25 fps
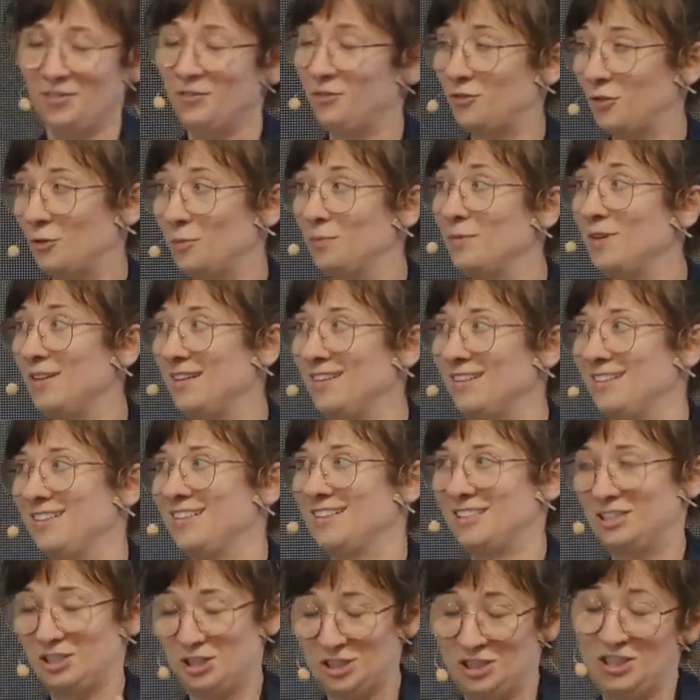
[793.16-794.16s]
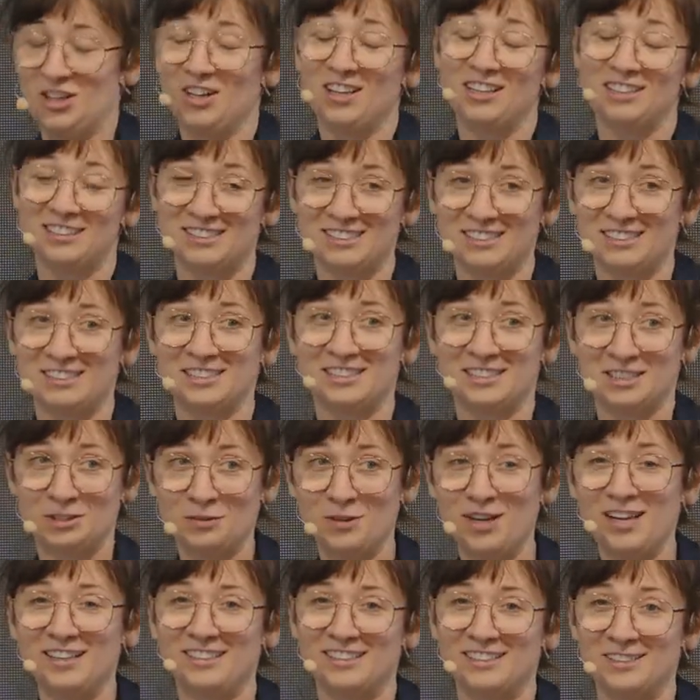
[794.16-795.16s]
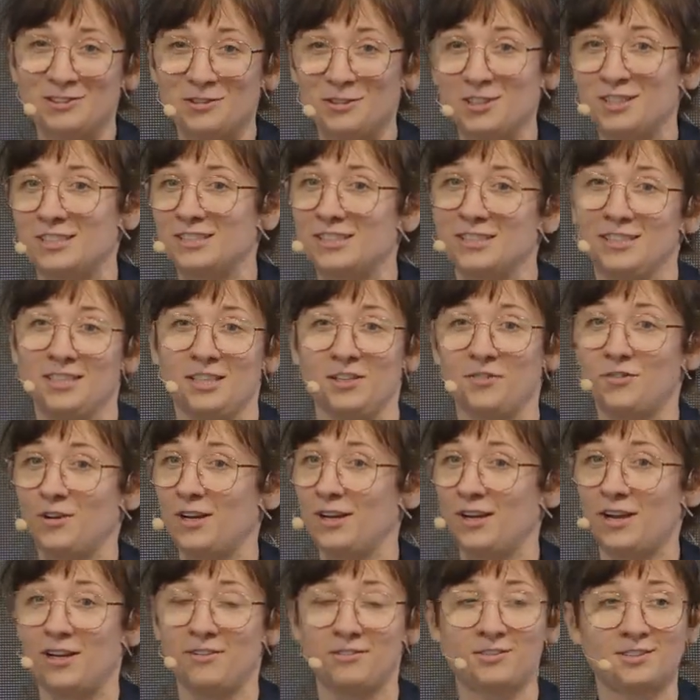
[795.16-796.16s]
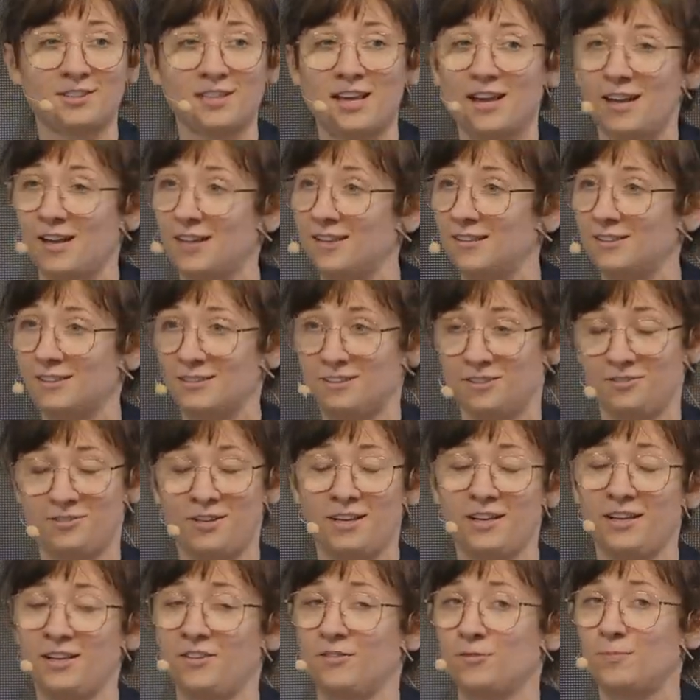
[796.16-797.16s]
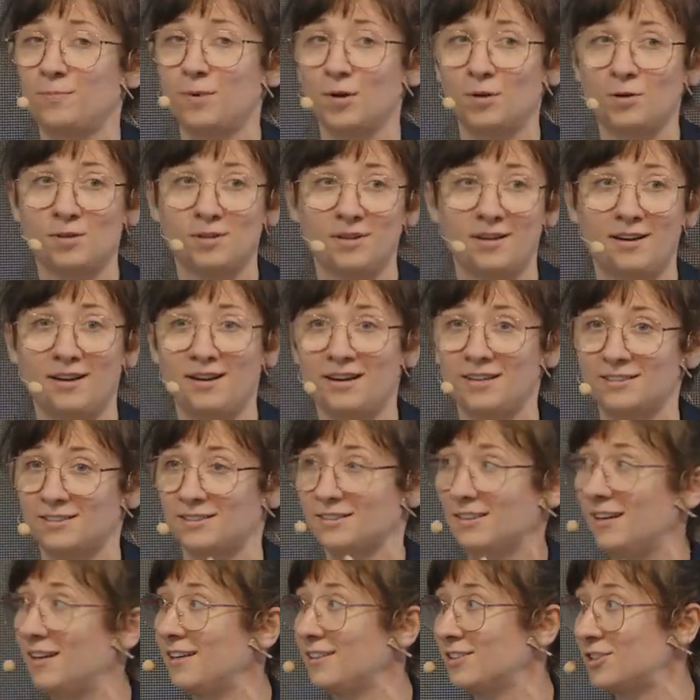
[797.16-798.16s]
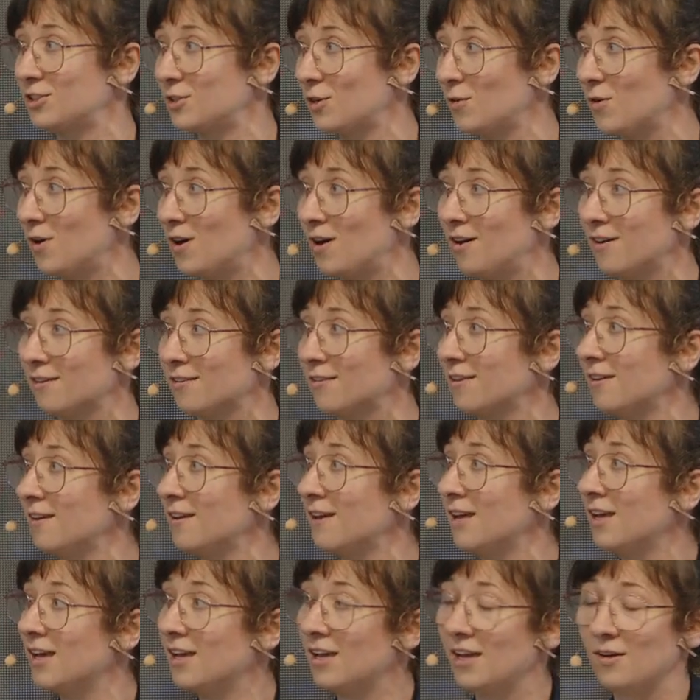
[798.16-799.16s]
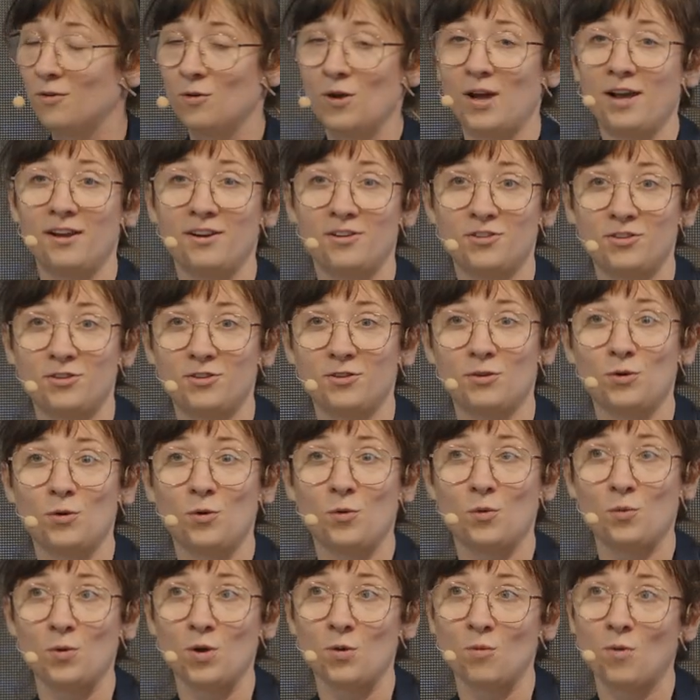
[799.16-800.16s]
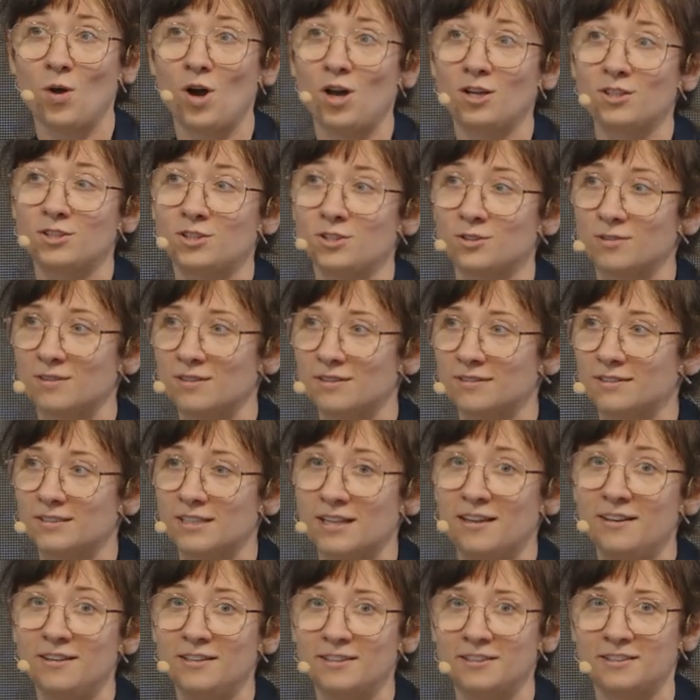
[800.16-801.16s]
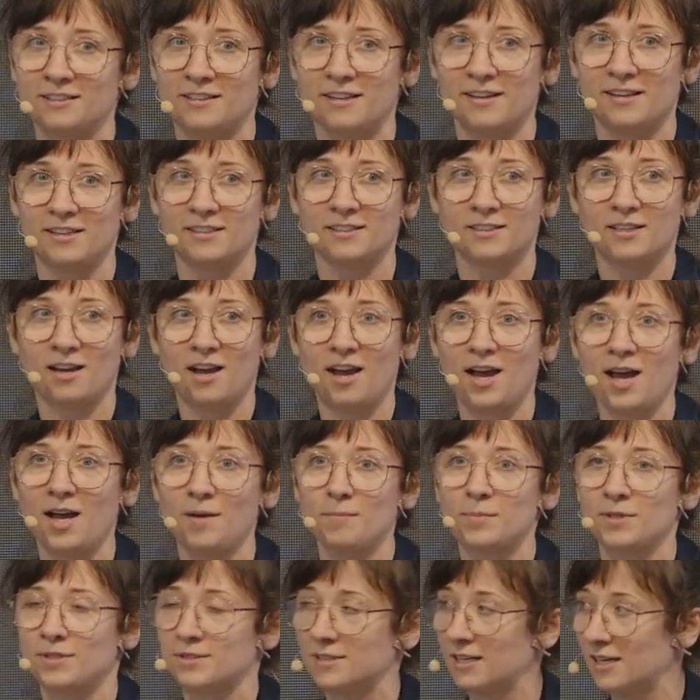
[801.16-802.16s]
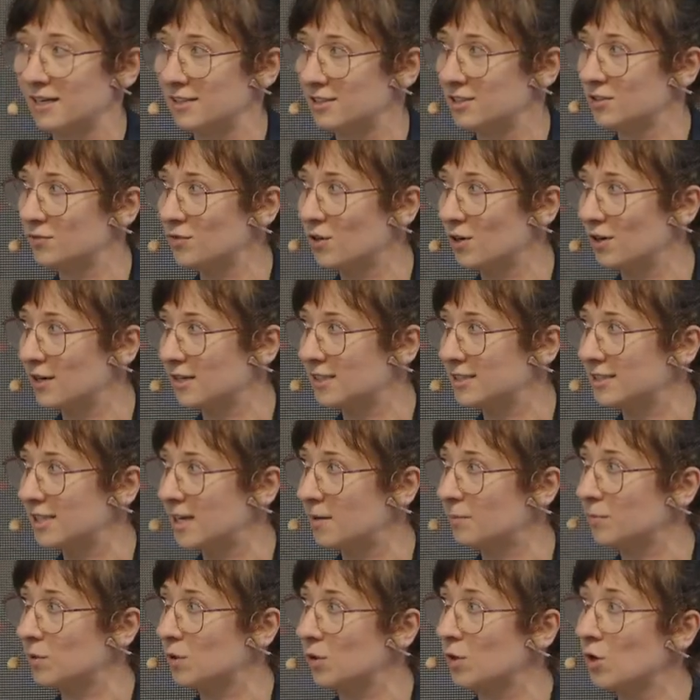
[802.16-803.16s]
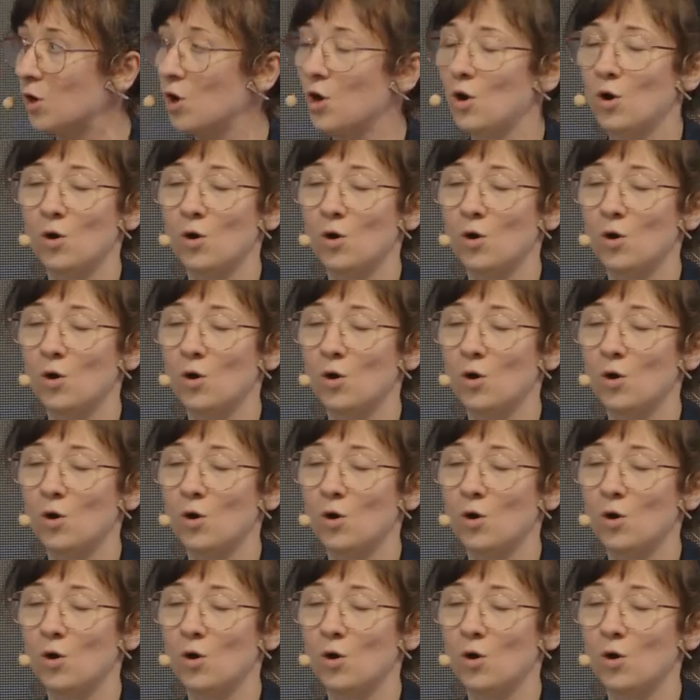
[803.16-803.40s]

For me, as a geologist, it's quite interesting if I have sand, if I have boulders, and so on. And we want to delineate habitats, for example.